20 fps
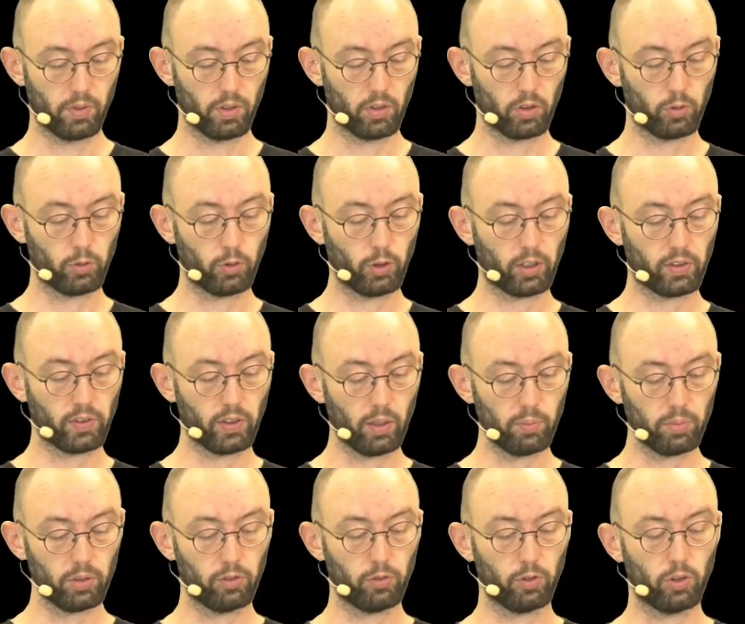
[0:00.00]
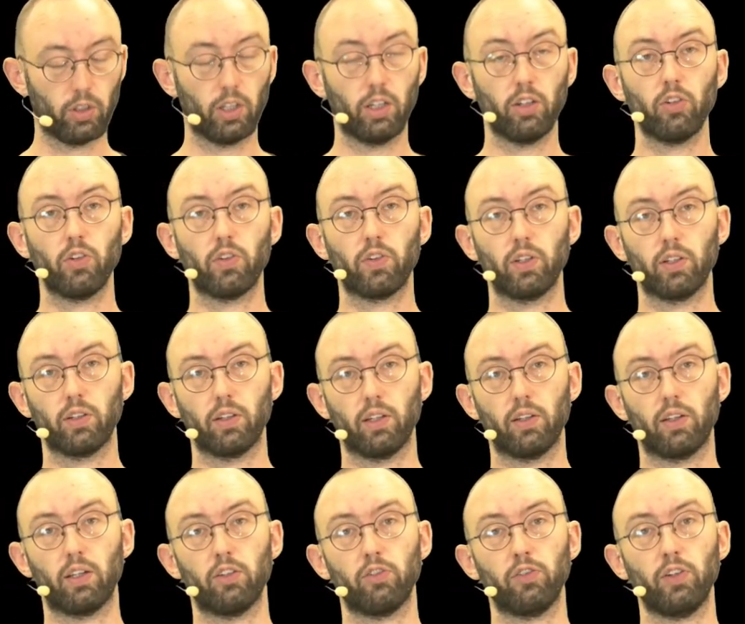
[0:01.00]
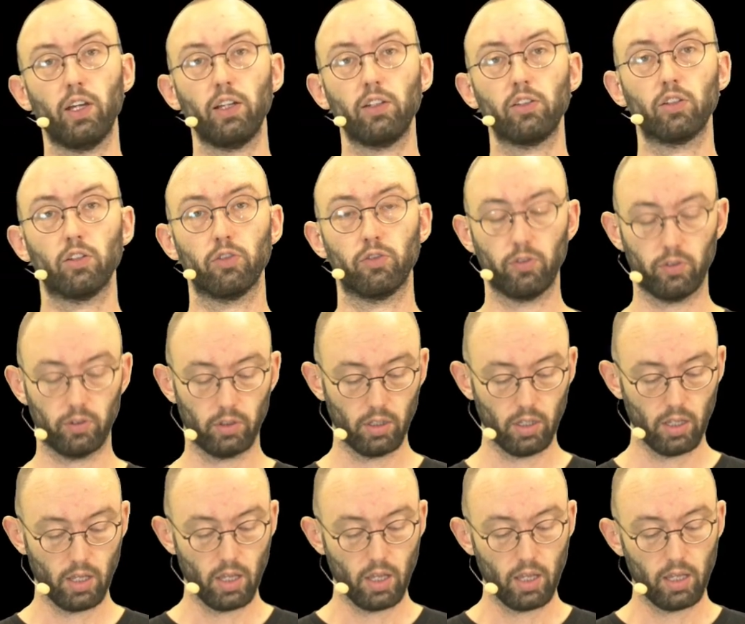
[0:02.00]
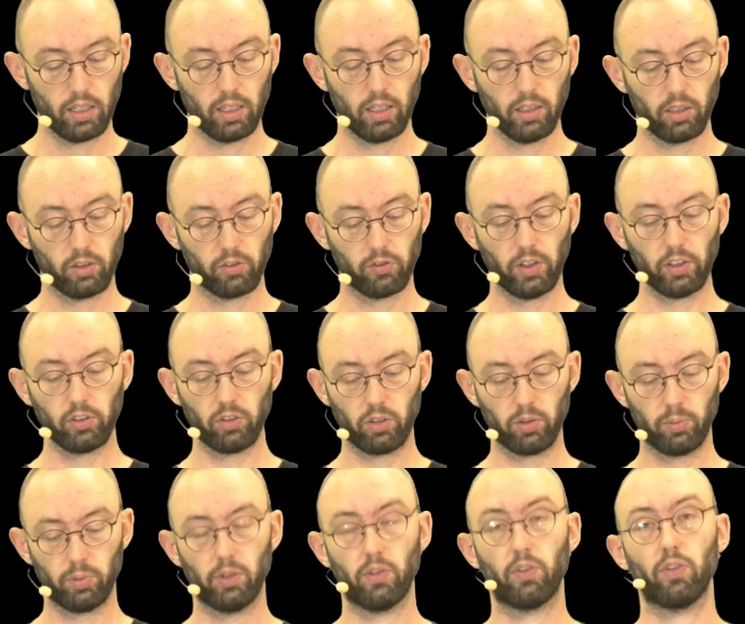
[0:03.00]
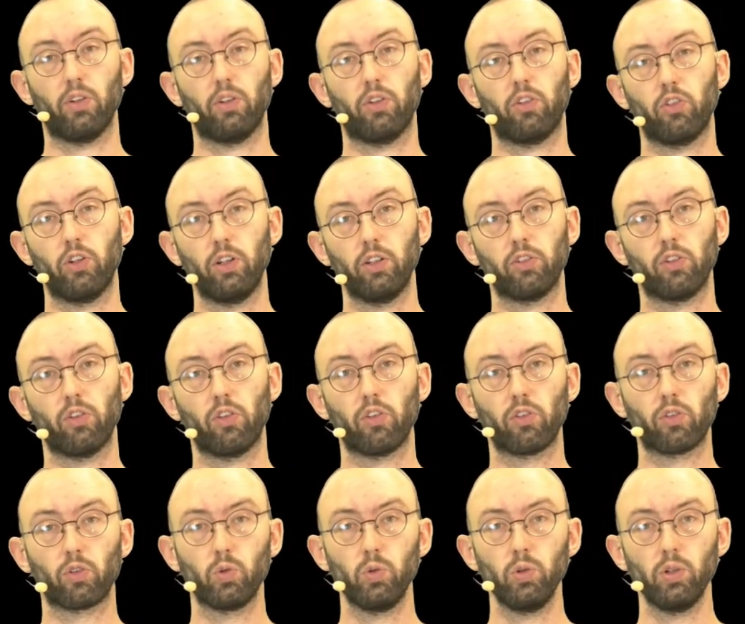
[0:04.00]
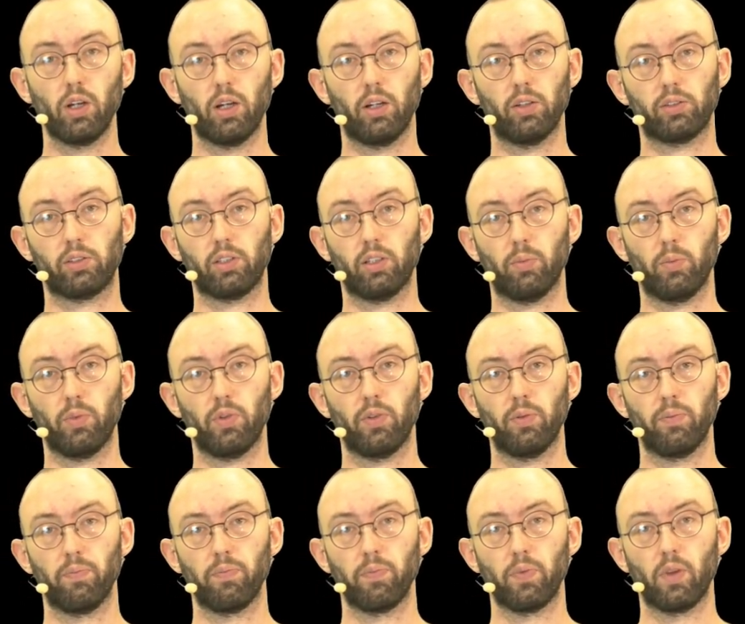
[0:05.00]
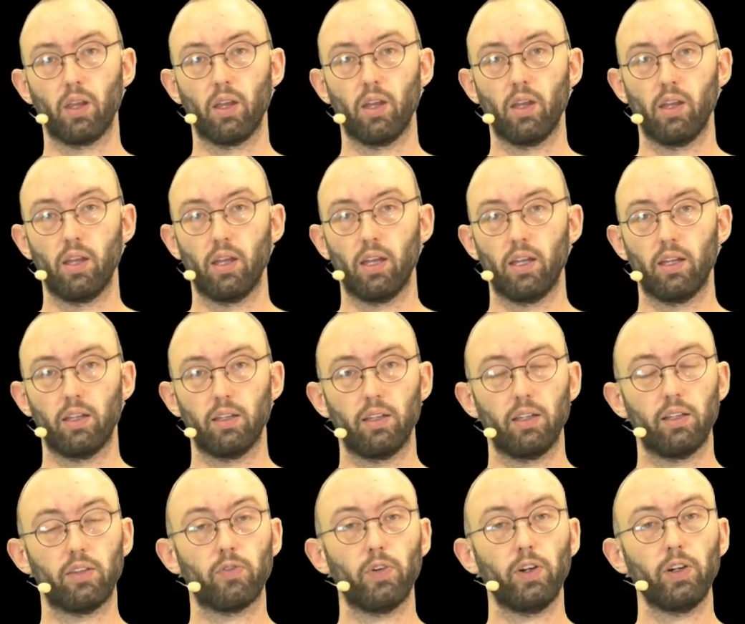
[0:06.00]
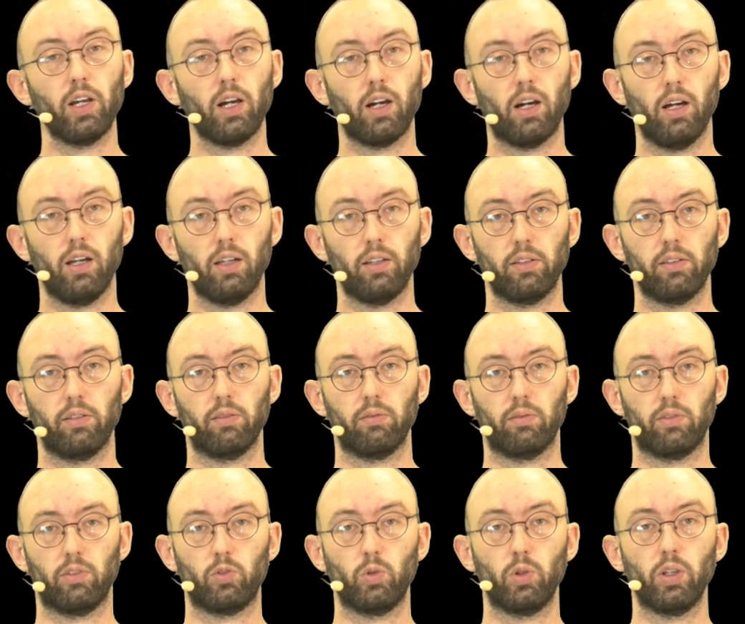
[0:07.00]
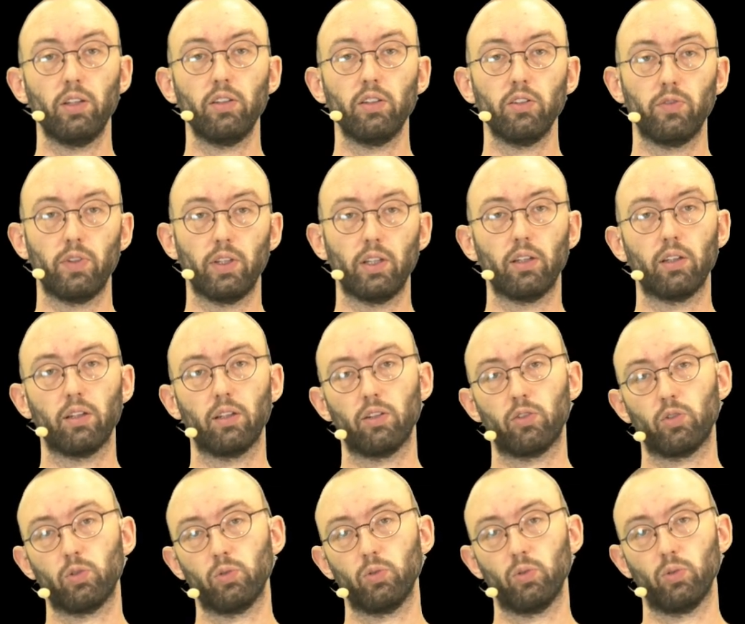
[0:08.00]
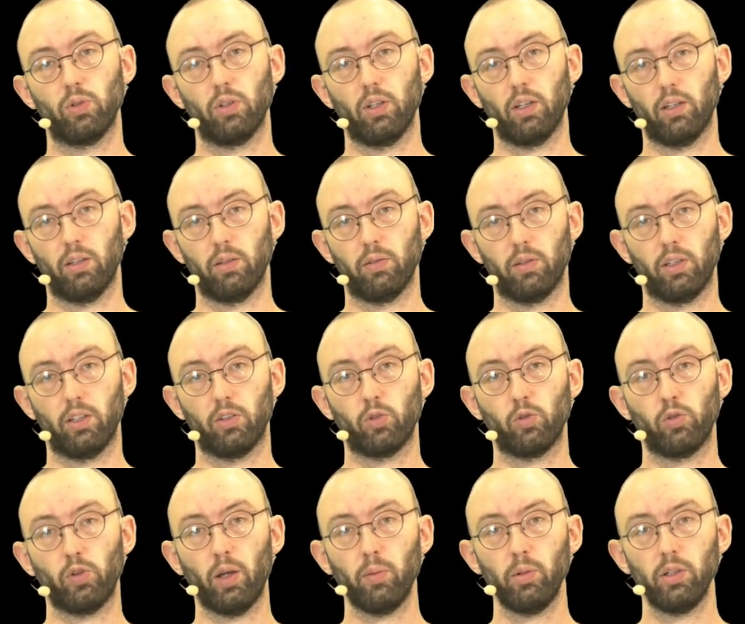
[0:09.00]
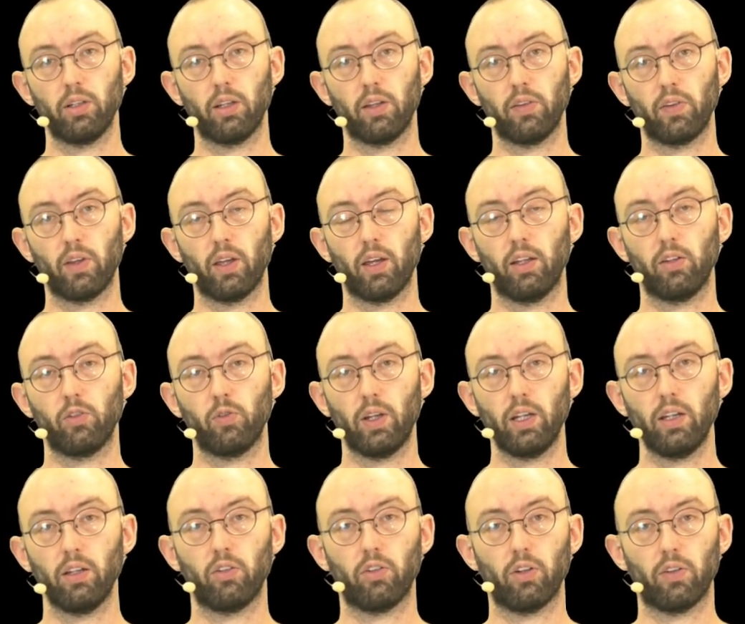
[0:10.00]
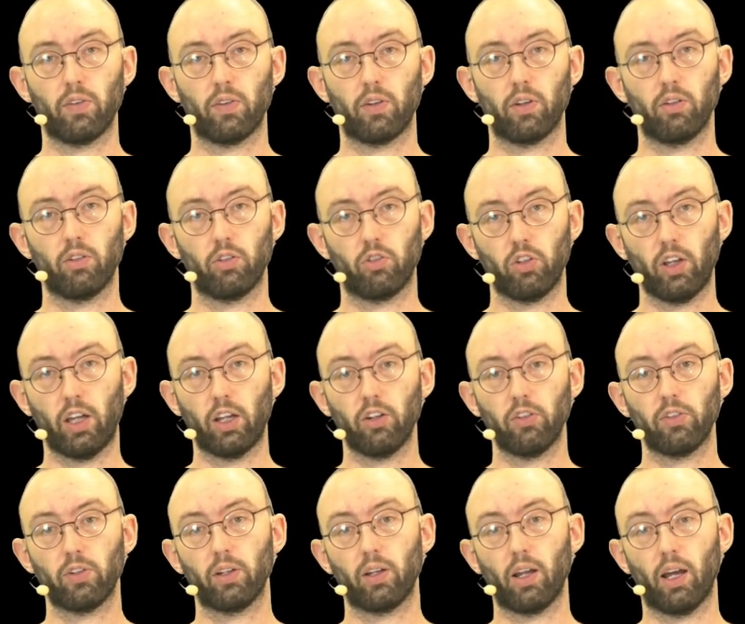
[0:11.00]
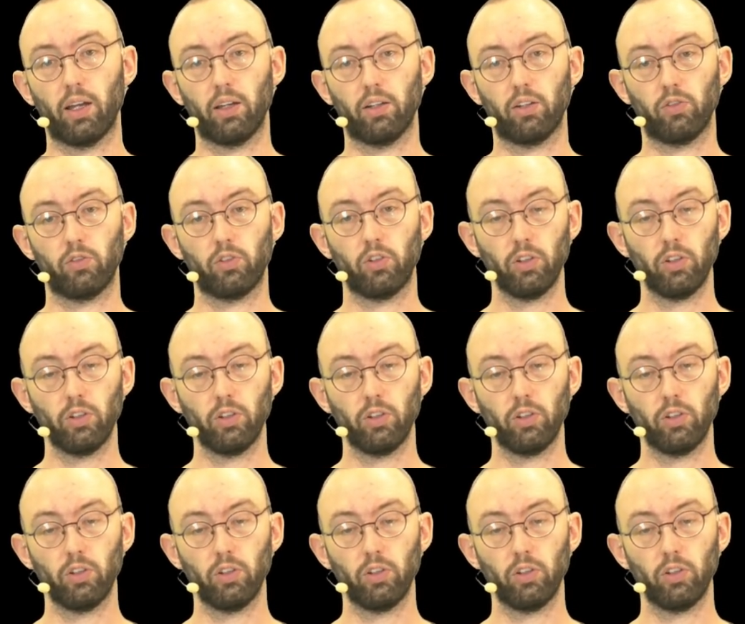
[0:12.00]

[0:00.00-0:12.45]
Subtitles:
So for example, if you're interested in the effect of eating vegetables on children's school outcomes, it's very hard to intervene into families and really just change the diet of